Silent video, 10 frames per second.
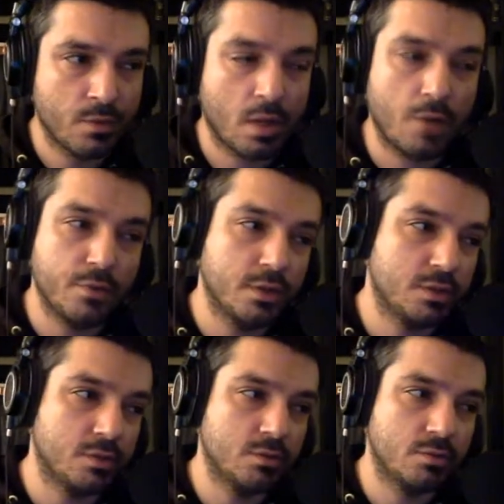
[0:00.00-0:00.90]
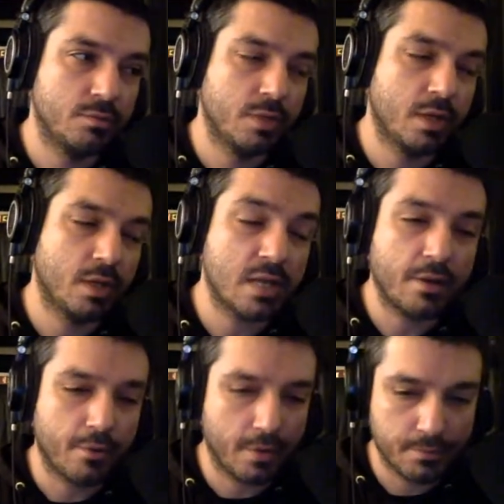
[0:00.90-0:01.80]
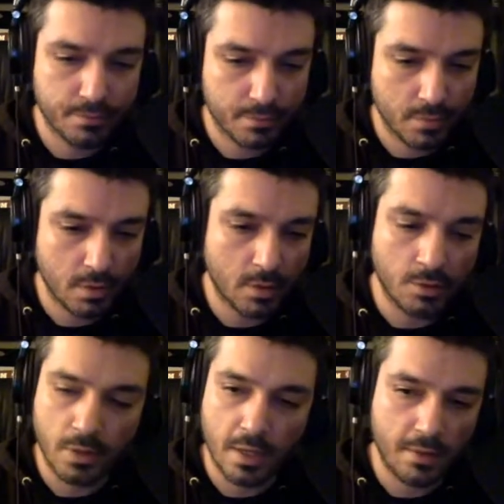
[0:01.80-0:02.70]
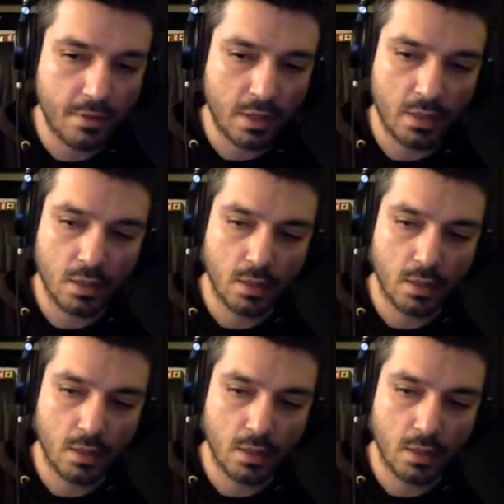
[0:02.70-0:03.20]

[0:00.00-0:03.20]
I really do, because I agree. I think